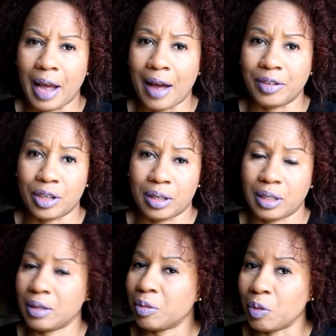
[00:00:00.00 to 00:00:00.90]
I
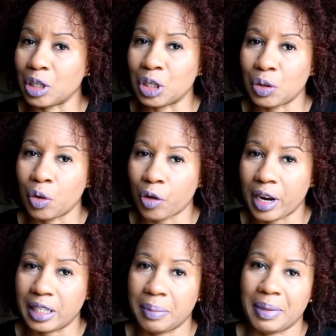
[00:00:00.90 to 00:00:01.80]
just was so
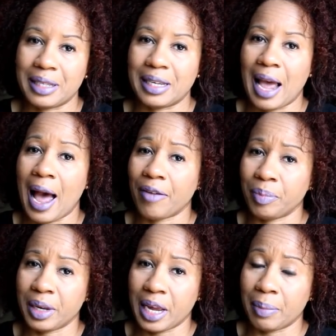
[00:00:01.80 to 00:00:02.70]
crazy busy I
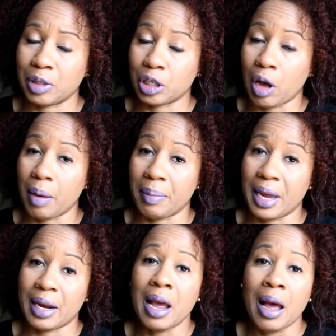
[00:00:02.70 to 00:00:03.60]
haven't been able to come
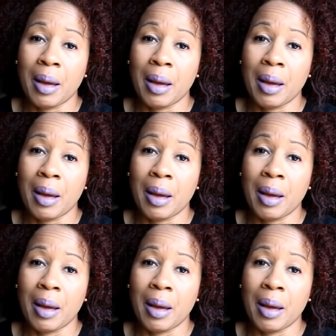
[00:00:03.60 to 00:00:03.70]
in